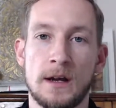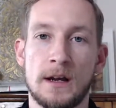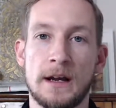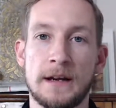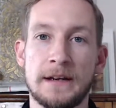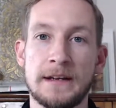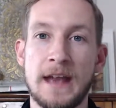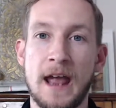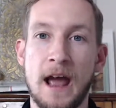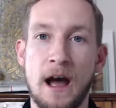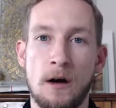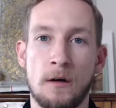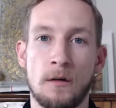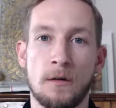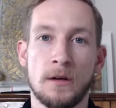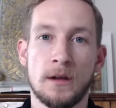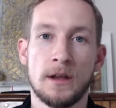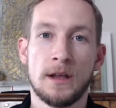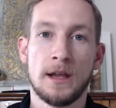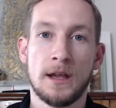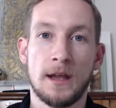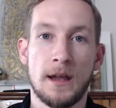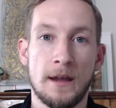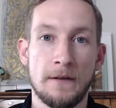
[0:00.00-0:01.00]
Now,
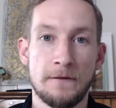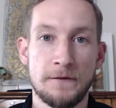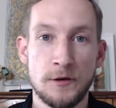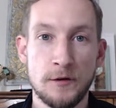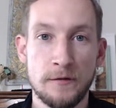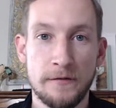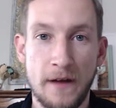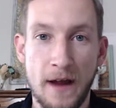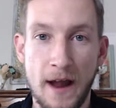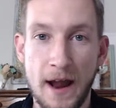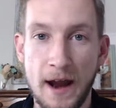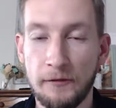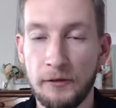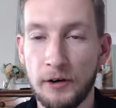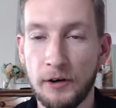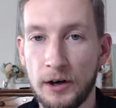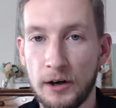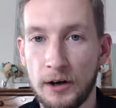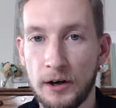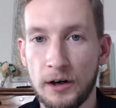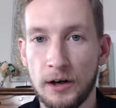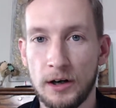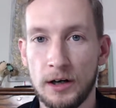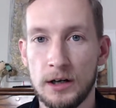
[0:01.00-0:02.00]
if you've
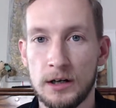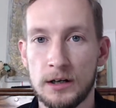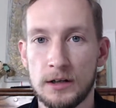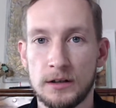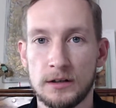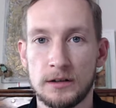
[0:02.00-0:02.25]
ever